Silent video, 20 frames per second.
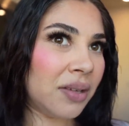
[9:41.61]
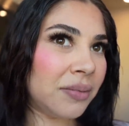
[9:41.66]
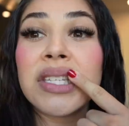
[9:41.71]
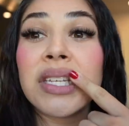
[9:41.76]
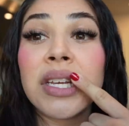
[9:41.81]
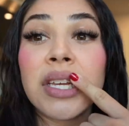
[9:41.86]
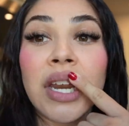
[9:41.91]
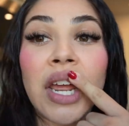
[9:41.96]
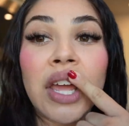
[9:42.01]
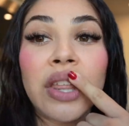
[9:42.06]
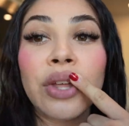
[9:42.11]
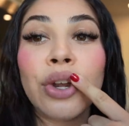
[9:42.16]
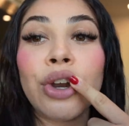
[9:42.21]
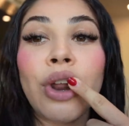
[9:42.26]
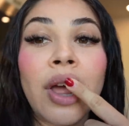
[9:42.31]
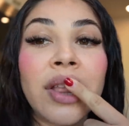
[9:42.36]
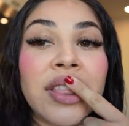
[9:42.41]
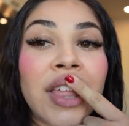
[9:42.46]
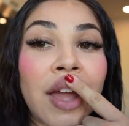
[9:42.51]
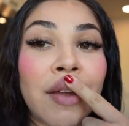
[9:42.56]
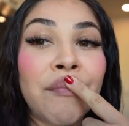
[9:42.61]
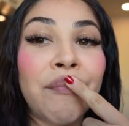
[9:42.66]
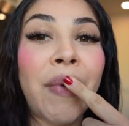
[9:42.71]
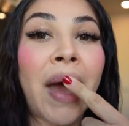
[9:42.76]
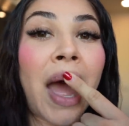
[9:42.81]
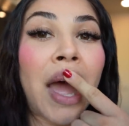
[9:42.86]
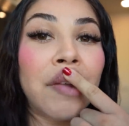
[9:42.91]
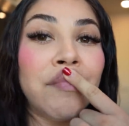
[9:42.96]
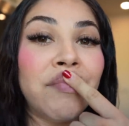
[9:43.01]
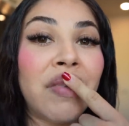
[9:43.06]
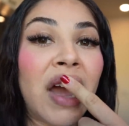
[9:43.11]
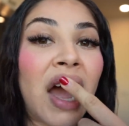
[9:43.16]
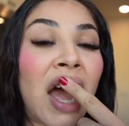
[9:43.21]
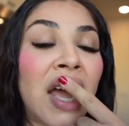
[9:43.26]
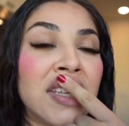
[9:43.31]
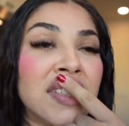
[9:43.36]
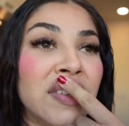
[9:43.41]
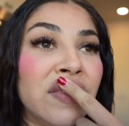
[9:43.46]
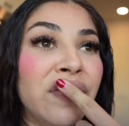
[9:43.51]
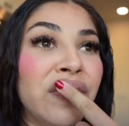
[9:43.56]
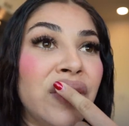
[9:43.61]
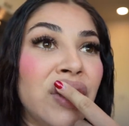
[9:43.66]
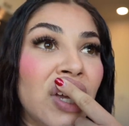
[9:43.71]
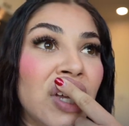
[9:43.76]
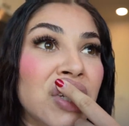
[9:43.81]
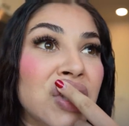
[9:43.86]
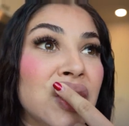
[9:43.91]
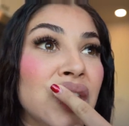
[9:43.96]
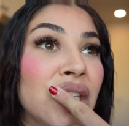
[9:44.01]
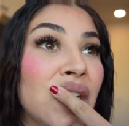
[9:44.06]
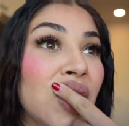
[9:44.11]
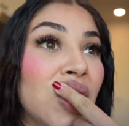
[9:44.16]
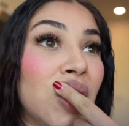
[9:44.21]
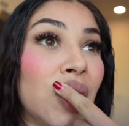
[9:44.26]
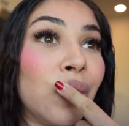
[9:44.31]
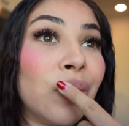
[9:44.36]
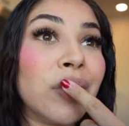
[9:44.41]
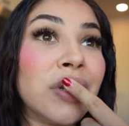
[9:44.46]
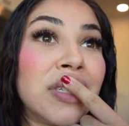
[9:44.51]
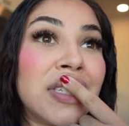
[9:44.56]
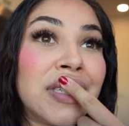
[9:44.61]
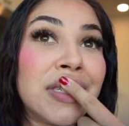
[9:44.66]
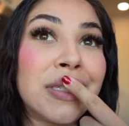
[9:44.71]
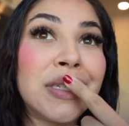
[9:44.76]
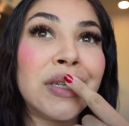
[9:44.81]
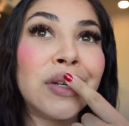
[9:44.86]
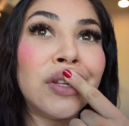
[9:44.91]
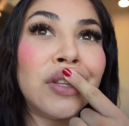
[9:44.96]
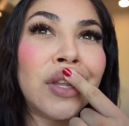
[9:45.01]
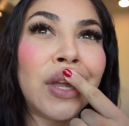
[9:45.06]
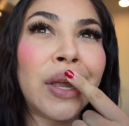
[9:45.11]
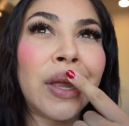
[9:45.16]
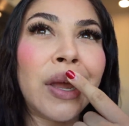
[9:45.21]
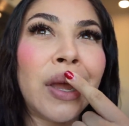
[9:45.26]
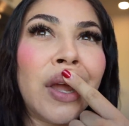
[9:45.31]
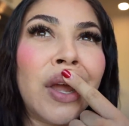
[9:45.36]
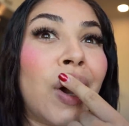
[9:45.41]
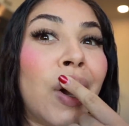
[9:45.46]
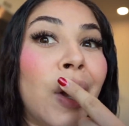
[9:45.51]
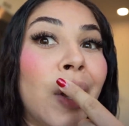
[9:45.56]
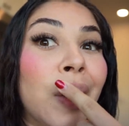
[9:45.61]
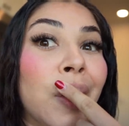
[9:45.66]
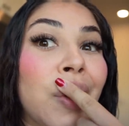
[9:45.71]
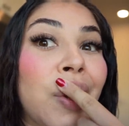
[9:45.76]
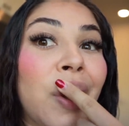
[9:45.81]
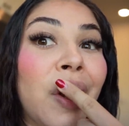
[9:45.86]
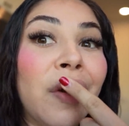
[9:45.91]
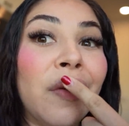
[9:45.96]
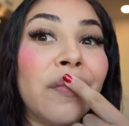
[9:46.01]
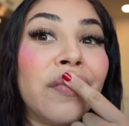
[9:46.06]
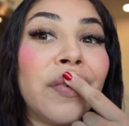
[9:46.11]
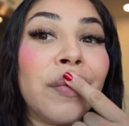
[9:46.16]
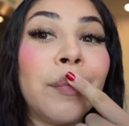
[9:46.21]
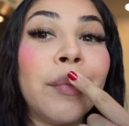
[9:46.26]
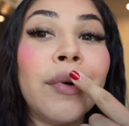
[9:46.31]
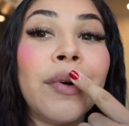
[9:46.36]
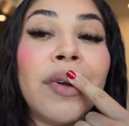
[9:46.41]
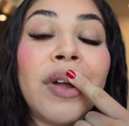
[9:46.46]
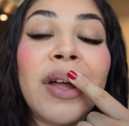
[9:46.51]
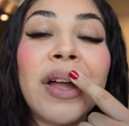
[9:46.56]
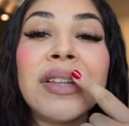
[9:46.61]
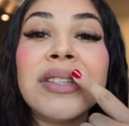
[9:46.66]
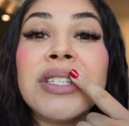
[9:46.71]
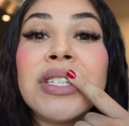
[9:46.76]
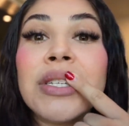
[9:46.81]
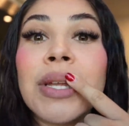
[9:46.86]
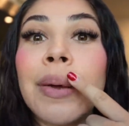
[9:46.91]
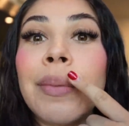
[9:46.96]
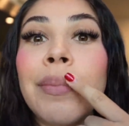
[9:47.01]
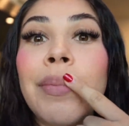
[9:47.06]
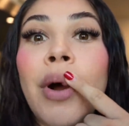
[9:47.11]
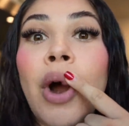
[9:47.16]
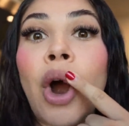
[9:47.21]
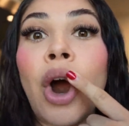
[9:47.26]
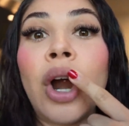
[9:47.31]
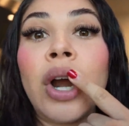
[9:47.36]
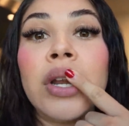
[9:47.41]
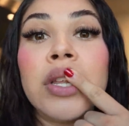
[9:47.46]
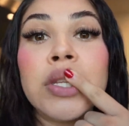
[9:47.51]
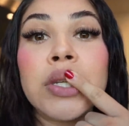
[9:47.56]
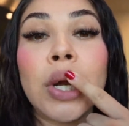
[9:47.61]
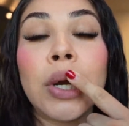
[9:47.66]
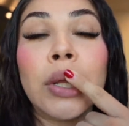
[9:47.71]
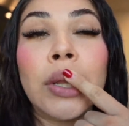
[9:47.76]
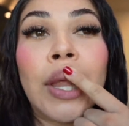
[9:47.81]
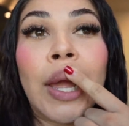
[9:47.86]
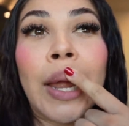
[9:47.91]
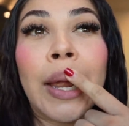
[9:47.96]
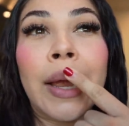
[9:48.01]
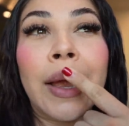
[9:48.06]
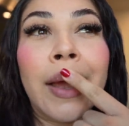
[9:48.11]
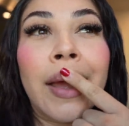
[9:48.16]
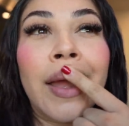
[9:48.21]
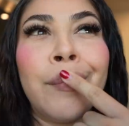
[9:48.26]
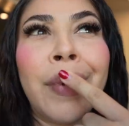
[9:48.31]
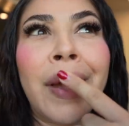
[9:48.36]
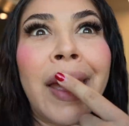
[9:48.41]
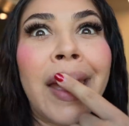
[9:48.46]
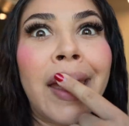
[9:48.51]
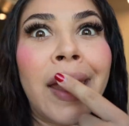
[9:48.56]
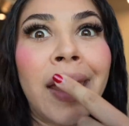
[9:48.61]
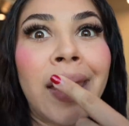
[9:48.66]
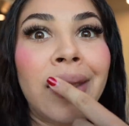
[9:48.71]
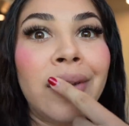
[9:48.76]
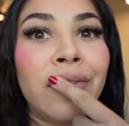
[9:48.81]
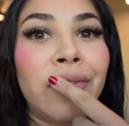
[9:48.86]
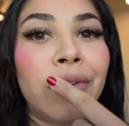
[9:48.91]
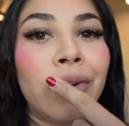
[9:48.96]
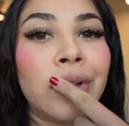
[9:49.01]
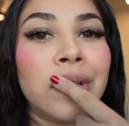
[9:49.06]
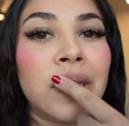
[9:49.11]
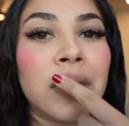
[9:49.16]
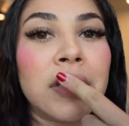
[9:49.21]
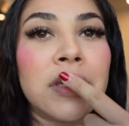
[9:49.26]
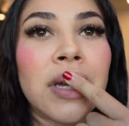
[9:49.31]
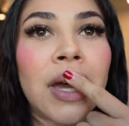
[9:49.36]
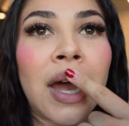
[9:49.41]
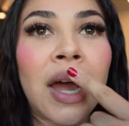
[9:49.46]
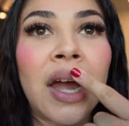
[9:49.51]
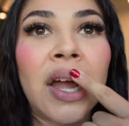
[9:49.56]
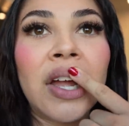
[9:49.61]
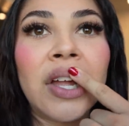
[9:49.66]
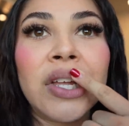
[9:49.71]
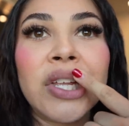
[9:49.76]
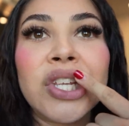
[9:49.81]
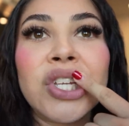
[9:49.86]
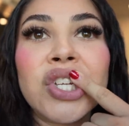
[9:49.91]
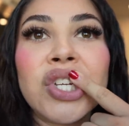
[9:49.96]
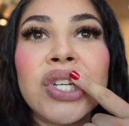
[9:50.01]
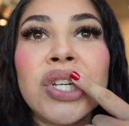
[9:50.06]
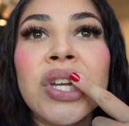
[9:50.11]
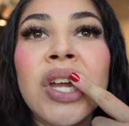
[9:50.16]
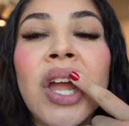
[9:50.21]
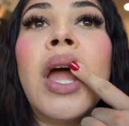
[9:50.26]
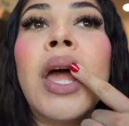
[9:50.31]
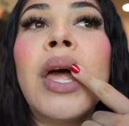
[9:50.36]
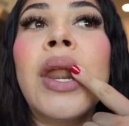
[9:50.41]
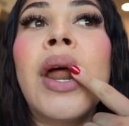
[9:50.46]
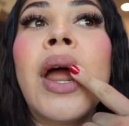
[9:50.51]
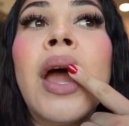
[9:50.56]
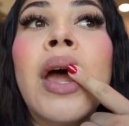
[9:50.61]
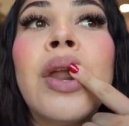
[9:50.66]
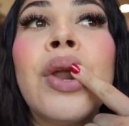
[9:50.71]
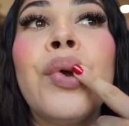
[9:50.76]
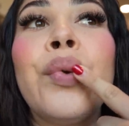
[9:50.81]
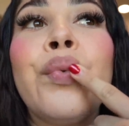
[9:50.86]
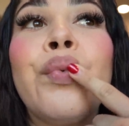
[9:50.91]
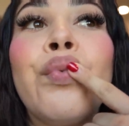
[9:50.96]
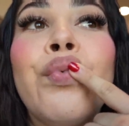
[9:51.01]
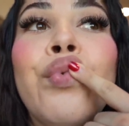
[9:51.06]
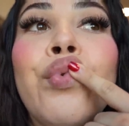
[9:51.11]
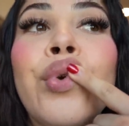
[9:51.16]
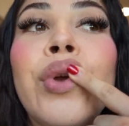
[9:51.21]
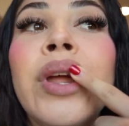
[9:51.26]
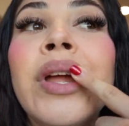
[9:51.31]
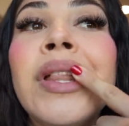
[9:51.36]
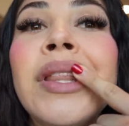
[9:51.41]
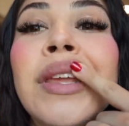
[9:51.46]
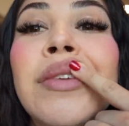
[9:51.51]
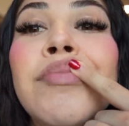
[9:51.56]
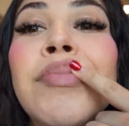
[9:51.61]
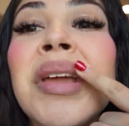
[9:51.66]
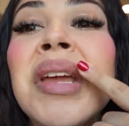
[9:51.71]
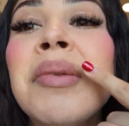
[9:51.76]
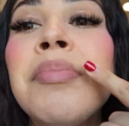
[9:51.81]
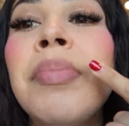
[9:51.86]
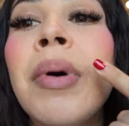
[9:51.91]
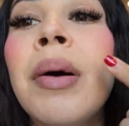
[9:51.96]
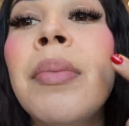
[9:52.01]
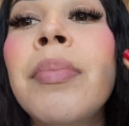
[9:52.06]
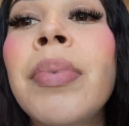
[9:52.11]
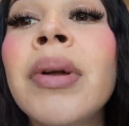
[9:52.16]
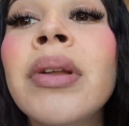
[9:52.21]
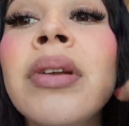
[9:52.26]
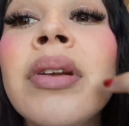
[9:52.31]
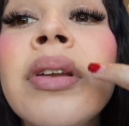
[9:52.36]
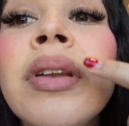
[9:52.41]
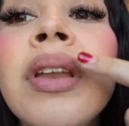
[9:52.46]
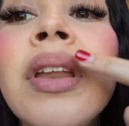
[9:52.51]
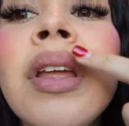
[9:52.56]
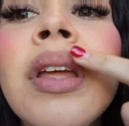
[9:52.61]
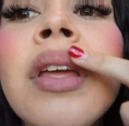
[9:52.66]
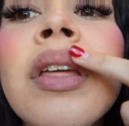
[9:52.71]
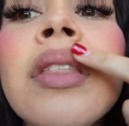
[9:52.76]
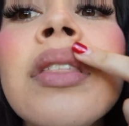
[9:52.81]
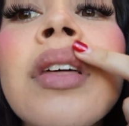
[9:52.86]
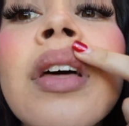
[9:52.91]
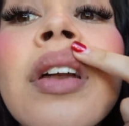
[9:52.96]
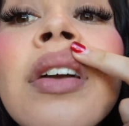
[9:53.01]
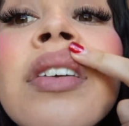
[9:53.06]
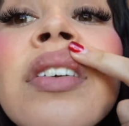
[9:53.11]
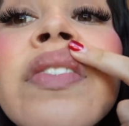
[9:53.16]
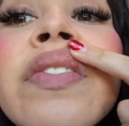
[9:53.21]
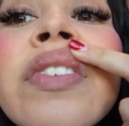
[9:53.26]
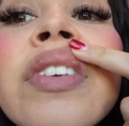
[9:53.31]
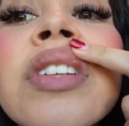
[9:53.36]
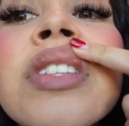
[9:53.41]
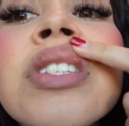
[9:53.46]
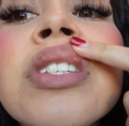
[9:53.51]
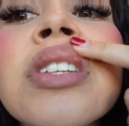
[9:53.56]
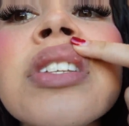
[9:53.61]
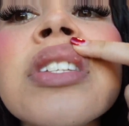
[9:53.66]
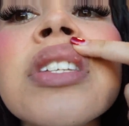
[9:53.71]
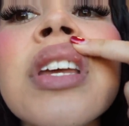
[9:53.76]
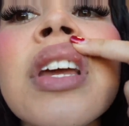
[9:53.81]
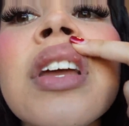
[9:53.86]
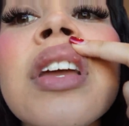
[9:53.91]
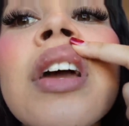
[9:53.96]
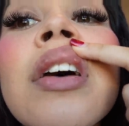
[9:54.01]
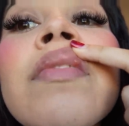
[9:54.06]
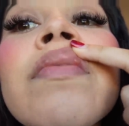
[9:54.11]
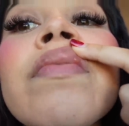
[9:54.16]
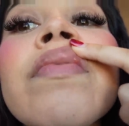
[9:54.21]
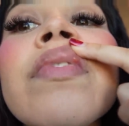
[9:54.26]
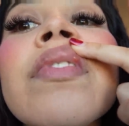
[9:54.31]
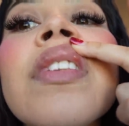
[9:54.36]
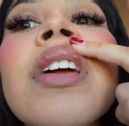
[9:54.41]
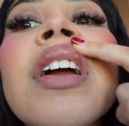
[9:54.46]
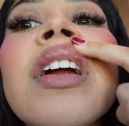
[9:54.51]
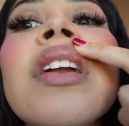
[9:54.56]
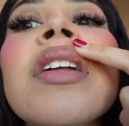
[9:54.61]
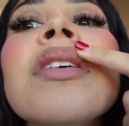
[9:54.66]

Today they're not that bad, but as of yesterday, they were still like uncomfortable and some parts are like painful to touch. And I had a really big bump underneath. I don't know if you could still see it. Yep, there it